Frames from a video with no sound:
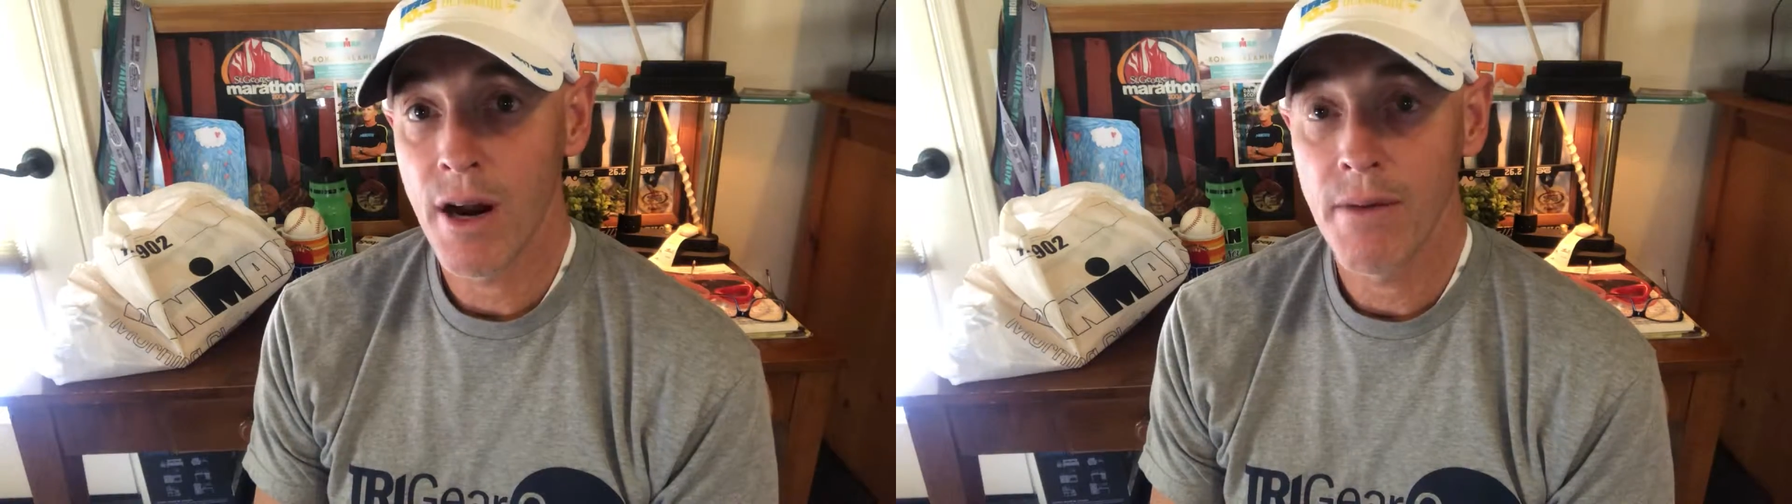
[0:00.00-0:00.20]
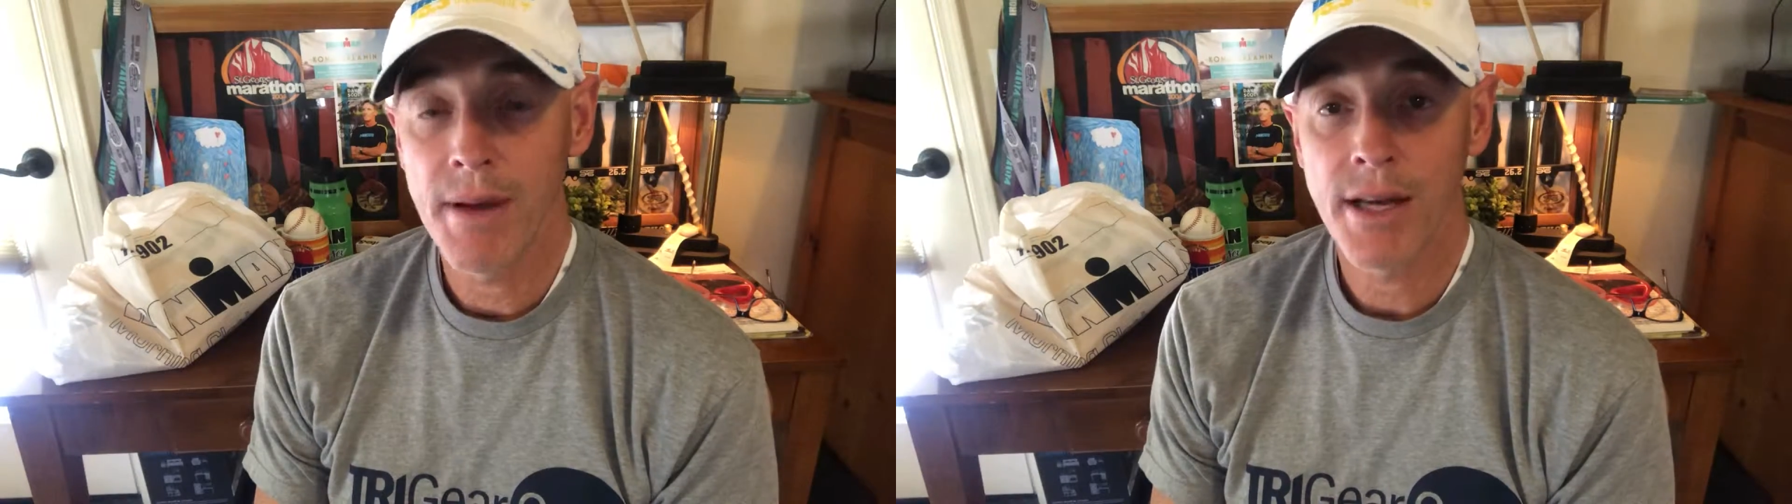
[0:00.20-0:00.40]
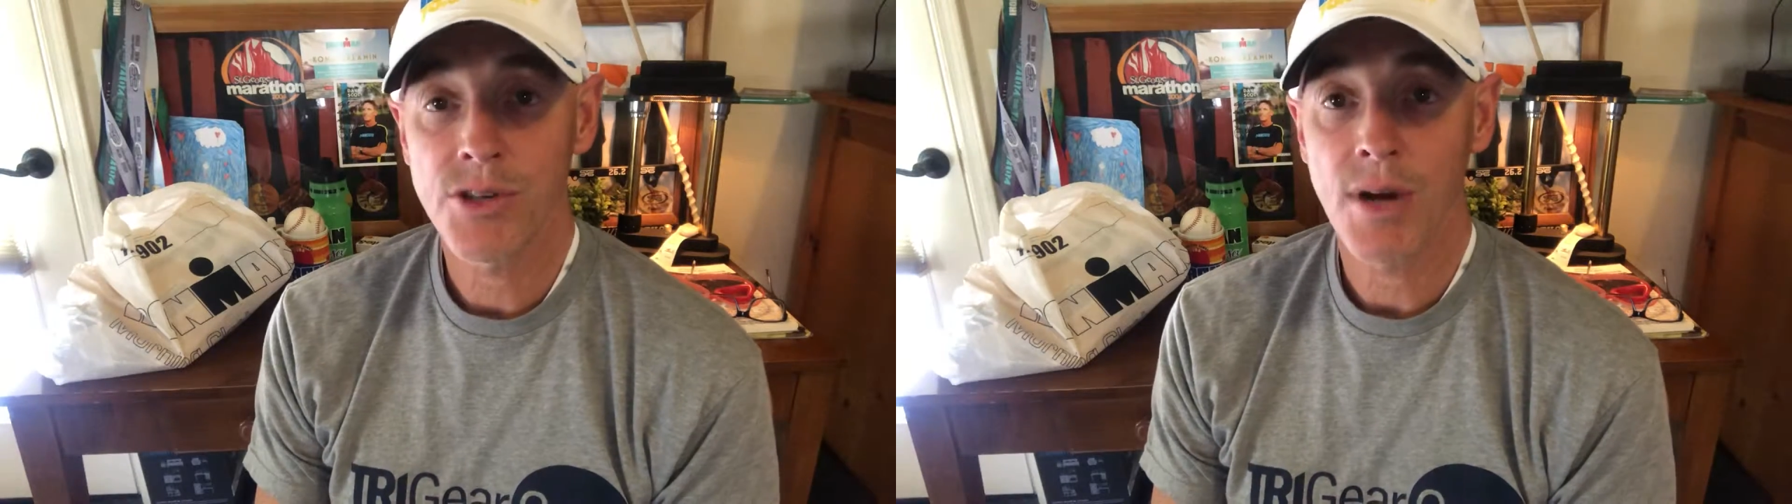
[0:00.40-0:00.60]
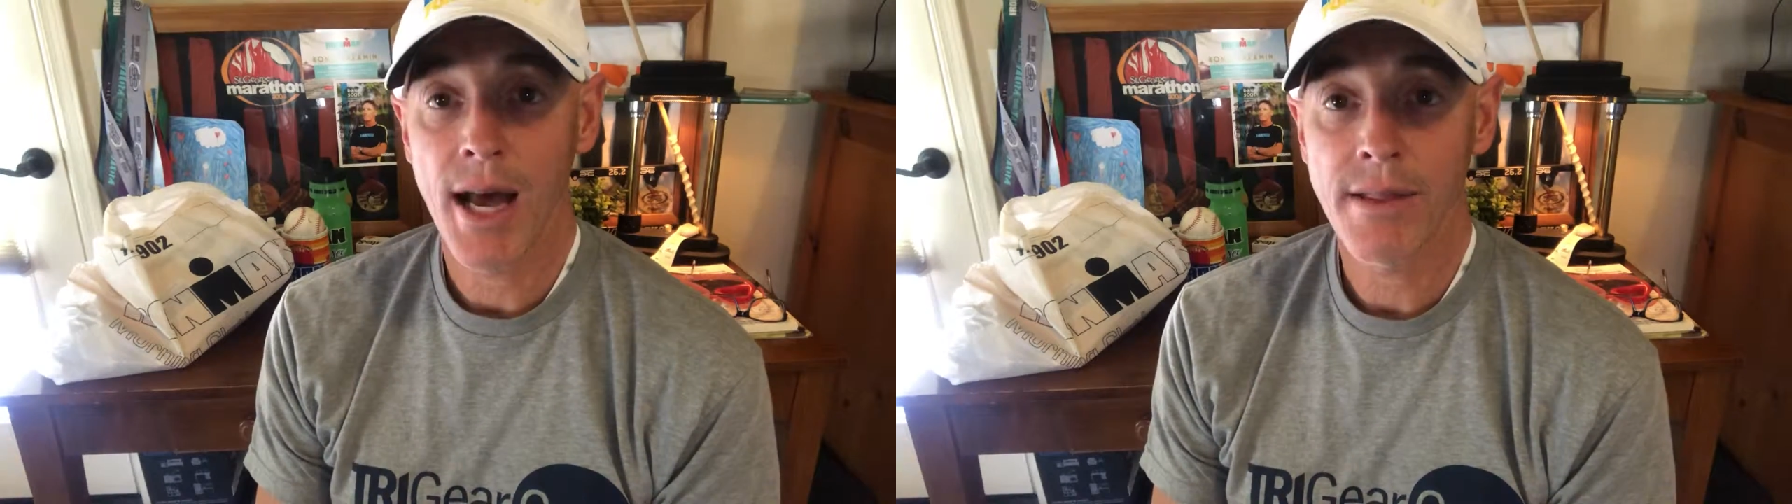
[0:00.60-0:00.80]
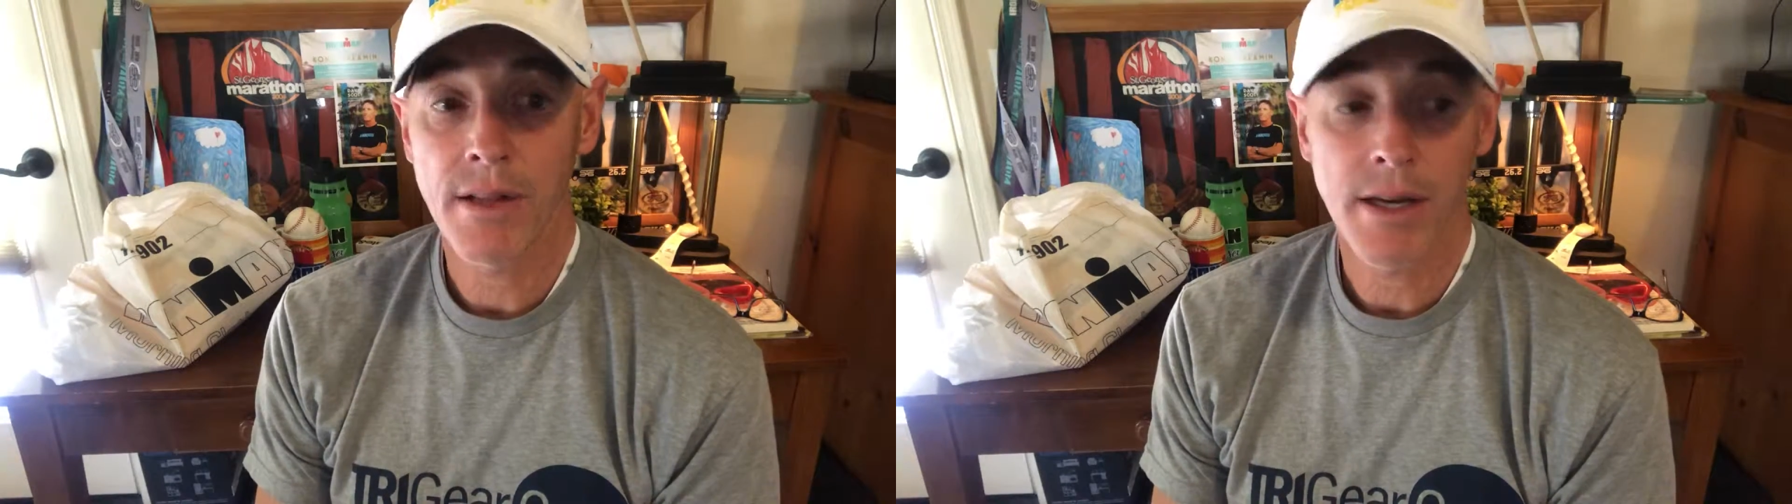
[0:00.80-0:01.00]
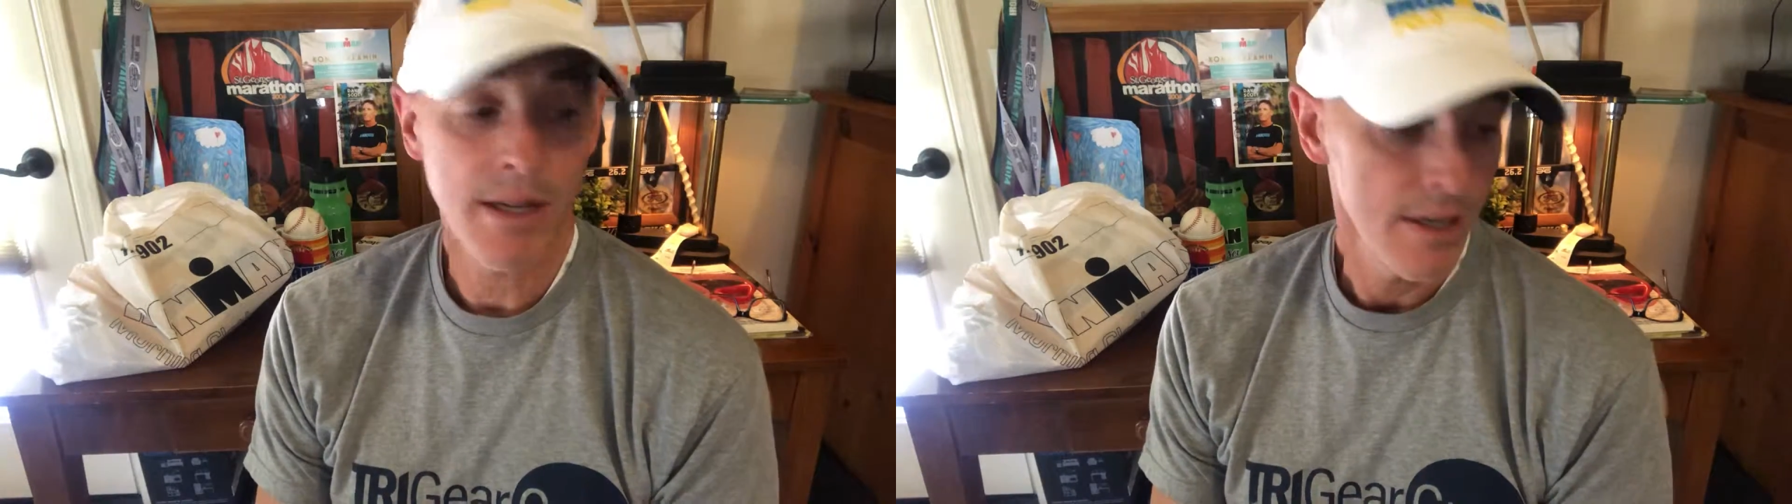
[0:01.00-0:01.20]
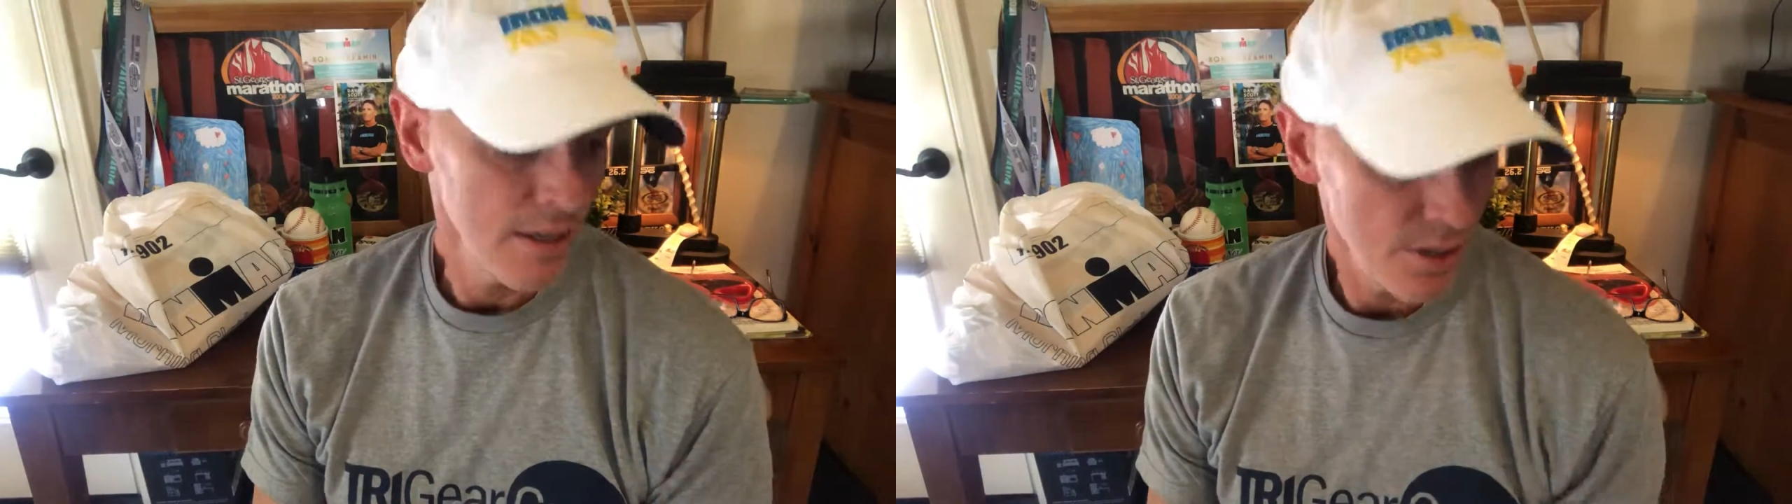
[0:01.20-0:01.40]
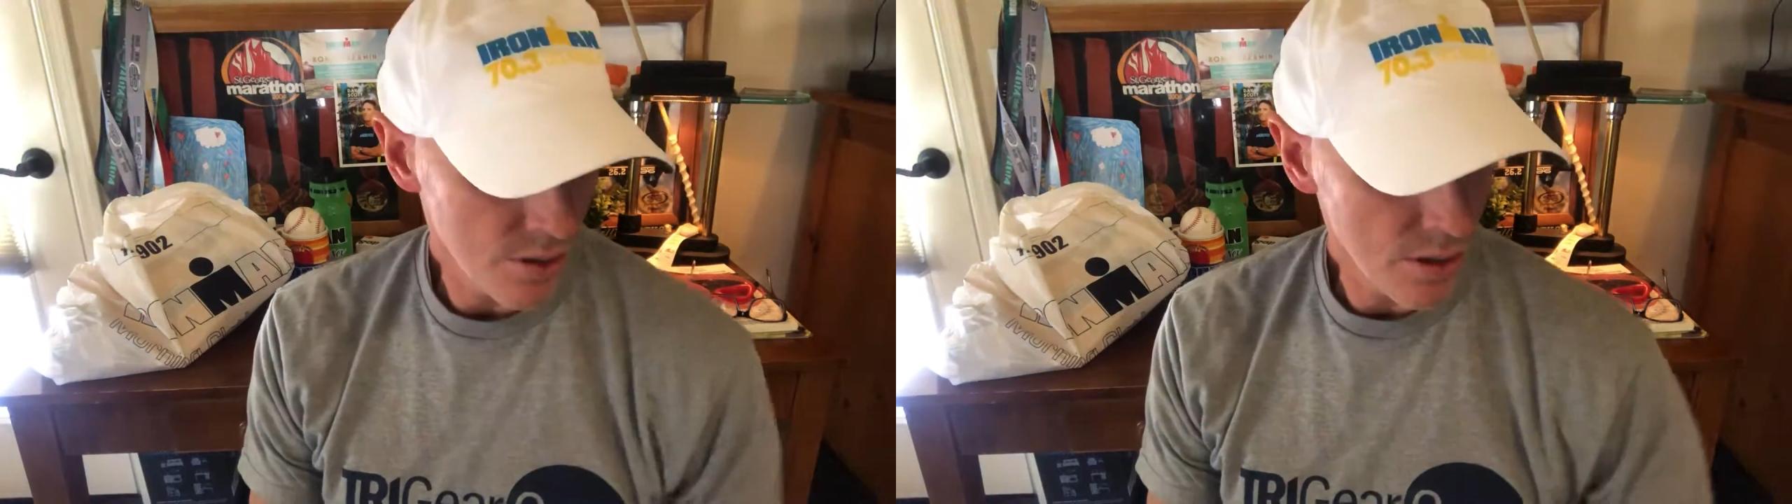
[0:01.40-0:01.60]
Ironman triathlon,
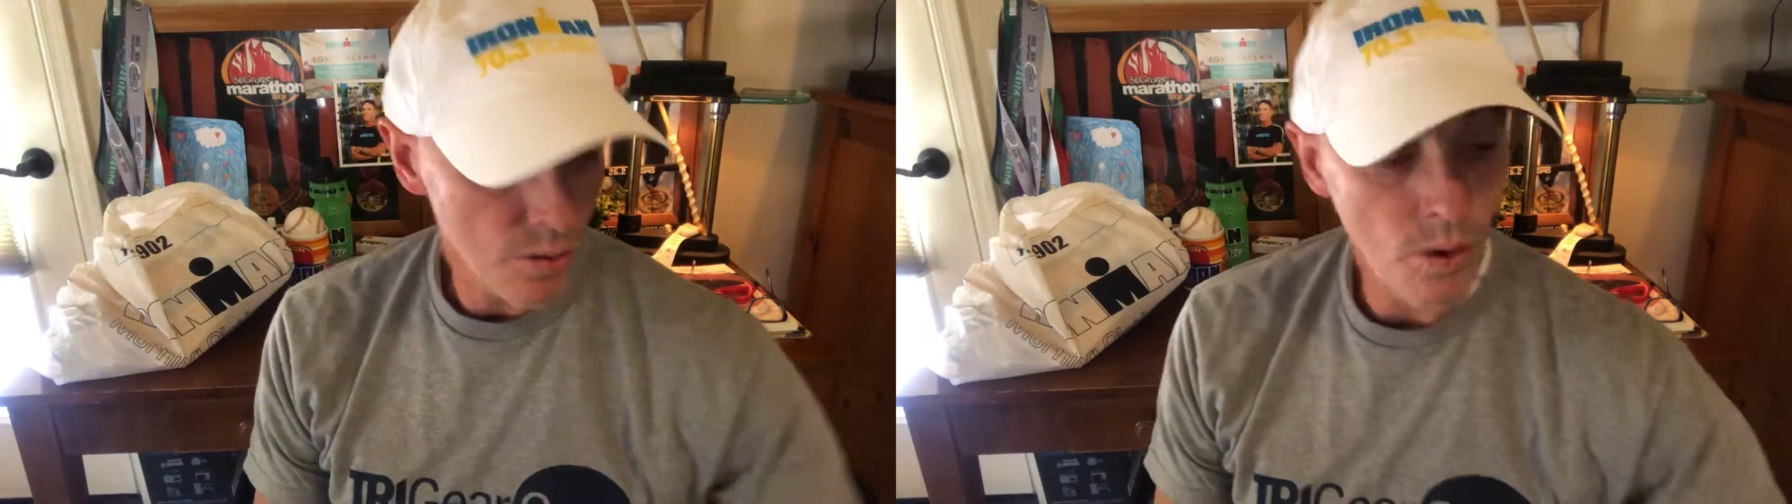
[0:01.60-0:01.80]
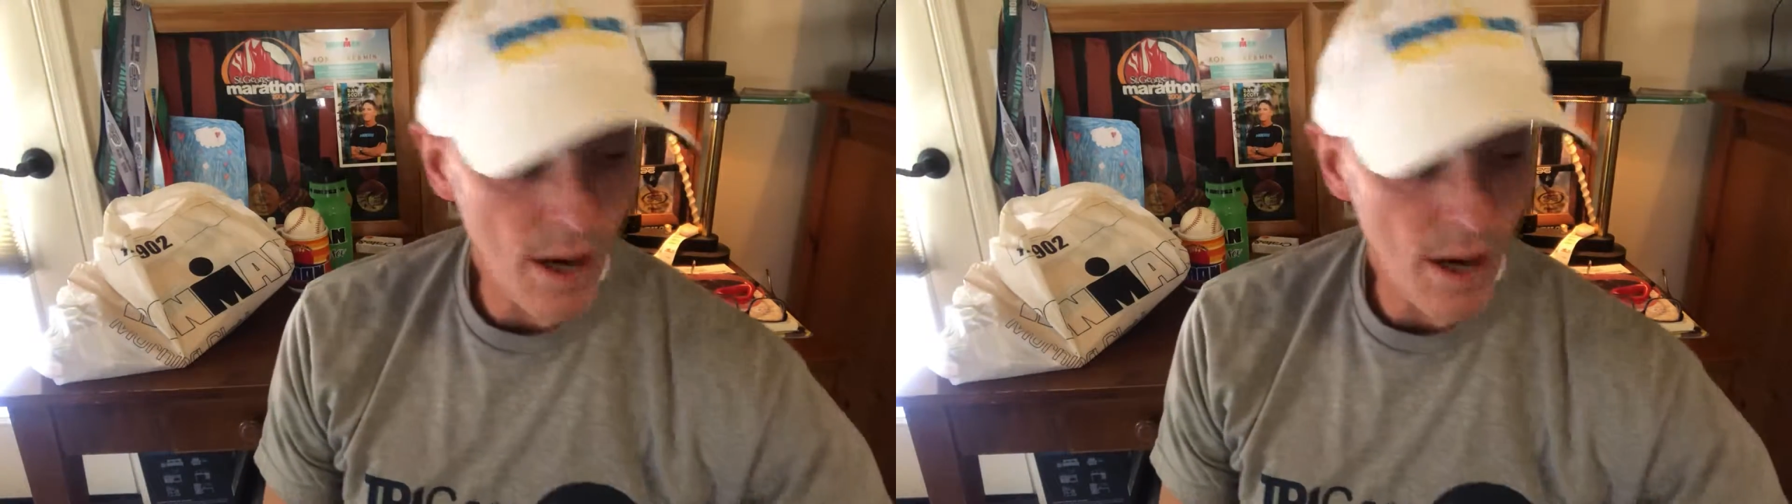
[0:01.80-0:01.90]
you're going